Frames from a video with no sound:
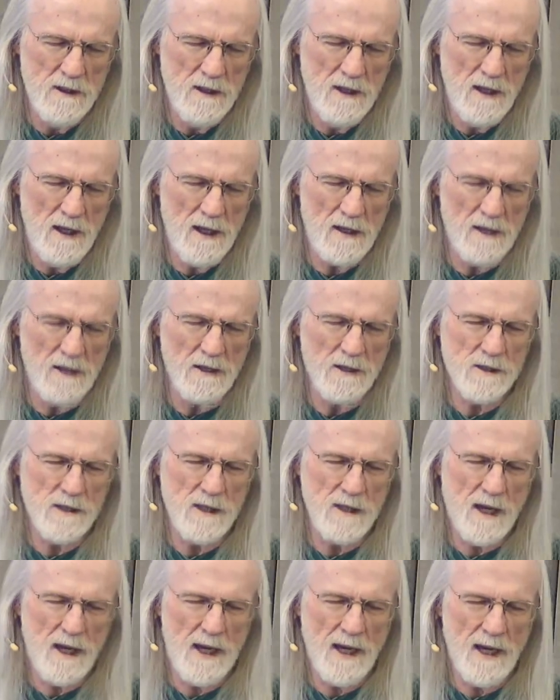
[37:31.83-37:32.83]
and
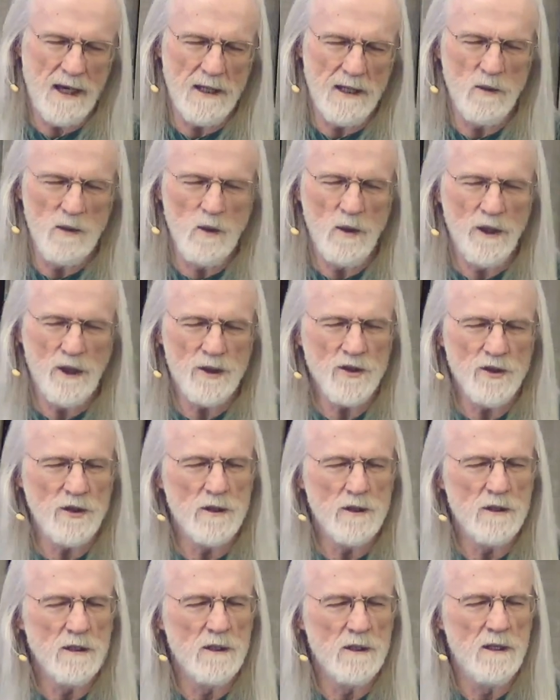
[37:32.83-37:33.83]
decide which
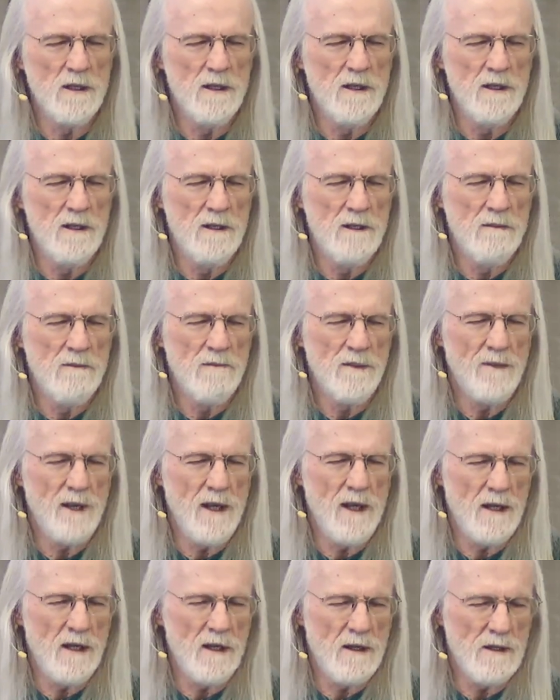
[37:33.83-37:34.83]

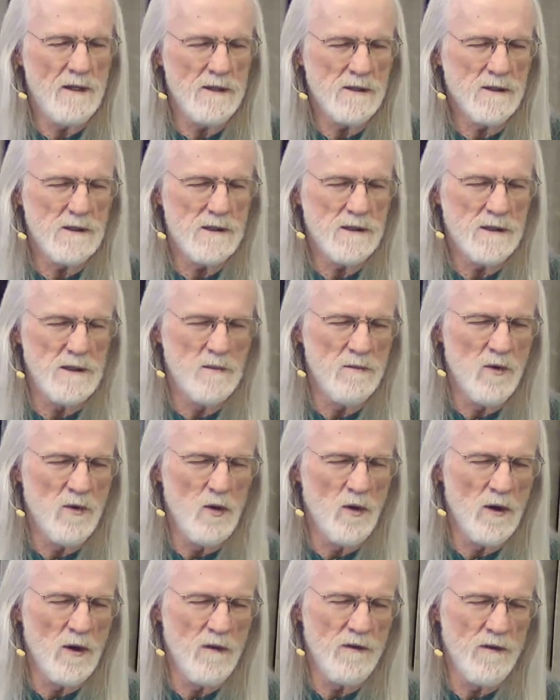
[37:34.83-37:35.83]
is the
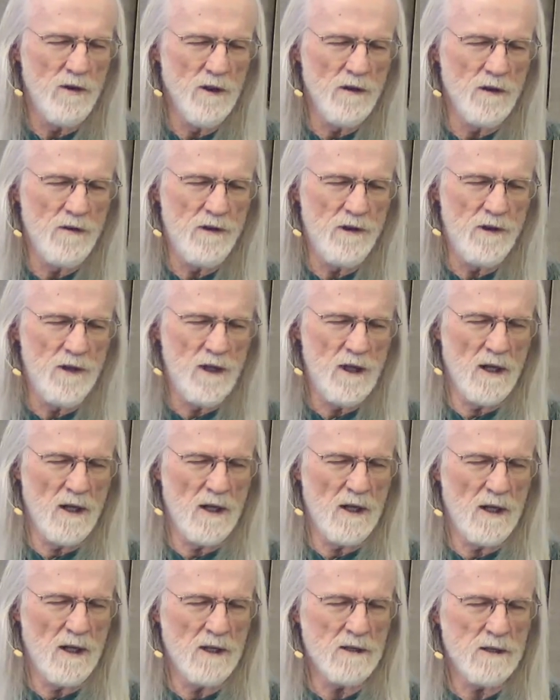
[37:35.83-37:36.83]
more
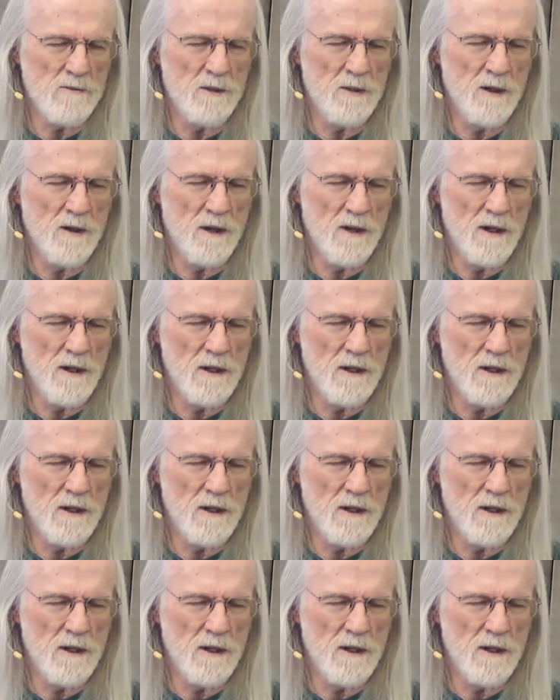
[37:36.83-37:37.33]
fulfilling experience,